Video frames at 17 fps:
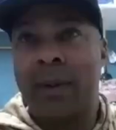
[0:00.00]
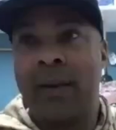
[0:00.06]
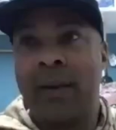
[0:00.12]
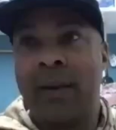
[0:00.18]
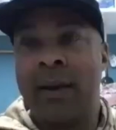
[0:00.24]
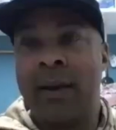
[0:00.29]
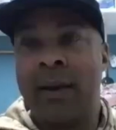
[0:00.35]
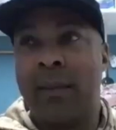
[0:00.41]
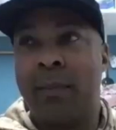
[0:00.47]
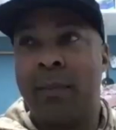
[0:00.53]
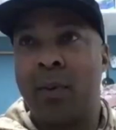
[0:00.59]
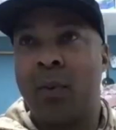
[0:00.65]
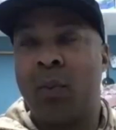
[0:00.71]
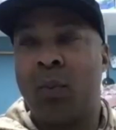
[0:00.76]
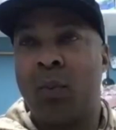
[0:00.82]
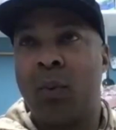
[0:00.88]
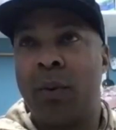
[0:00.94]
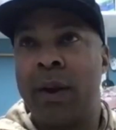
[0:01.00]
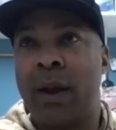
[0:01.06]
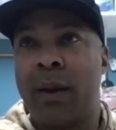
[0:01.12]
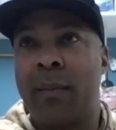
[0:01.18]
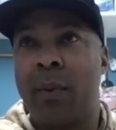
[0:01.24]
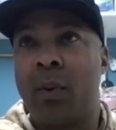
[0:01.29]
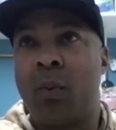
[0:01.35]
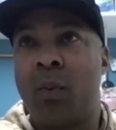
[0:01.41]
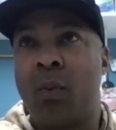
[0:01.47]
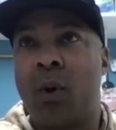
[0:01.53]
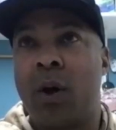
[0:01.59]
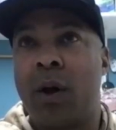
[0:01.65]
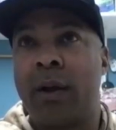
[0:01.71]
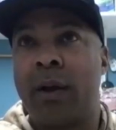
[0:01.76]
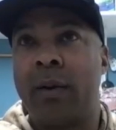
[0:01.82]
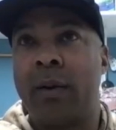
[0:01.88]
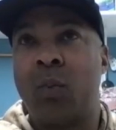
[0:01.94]
Number
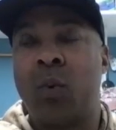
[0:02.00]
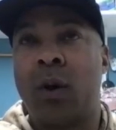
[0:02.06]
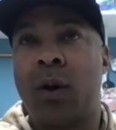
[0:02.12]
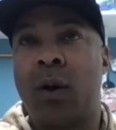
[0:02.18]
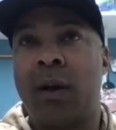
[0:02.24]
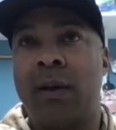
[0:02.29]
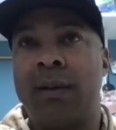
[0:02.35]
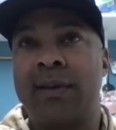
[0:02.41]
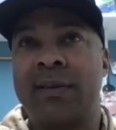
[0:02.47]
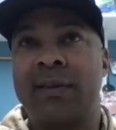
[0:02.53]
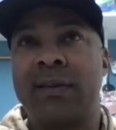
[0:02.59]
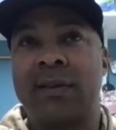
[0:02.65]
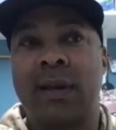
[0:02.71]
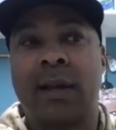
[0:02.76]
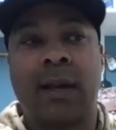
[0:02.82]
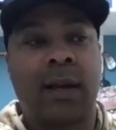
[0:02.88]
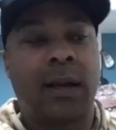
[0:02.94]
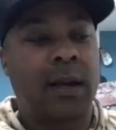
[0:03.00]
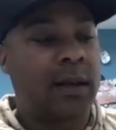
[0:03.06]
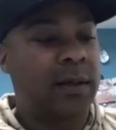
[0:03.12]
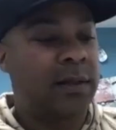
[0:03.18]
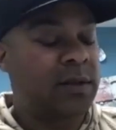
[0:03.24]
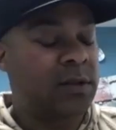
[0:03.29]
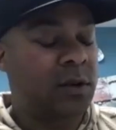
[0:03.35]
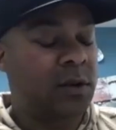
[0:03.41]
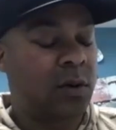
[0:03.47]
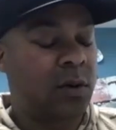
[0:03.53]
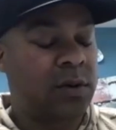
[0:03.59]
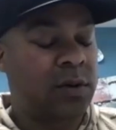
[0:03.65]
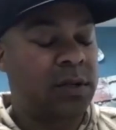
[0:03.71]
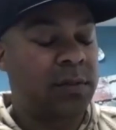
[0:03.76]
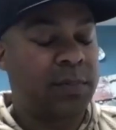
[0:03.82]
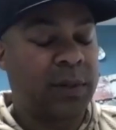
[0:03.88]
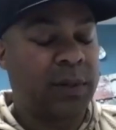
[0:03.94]
one was this
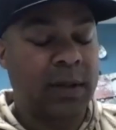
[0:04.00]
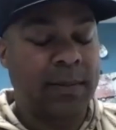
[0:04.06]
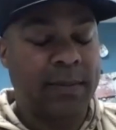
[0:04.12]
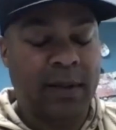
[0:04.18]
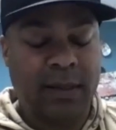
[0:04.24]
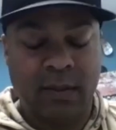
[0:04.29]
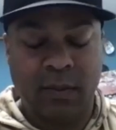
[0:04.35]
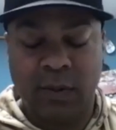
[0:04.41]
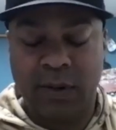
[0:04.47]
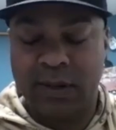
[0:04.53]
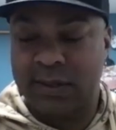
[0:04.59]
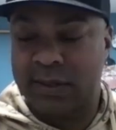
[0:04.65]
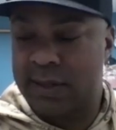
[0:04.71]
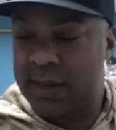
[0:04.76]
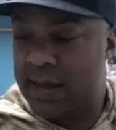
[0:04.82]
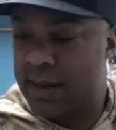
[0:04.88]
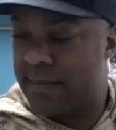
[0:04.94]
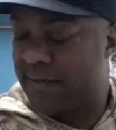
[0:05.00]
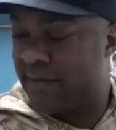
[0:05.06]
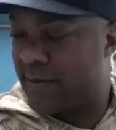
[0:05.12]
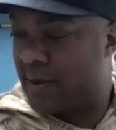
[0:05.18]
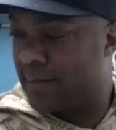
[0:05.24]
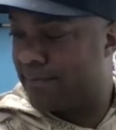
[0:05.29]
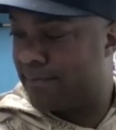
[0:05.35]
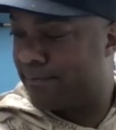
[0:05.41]
course in Plymouth. What is the name of it?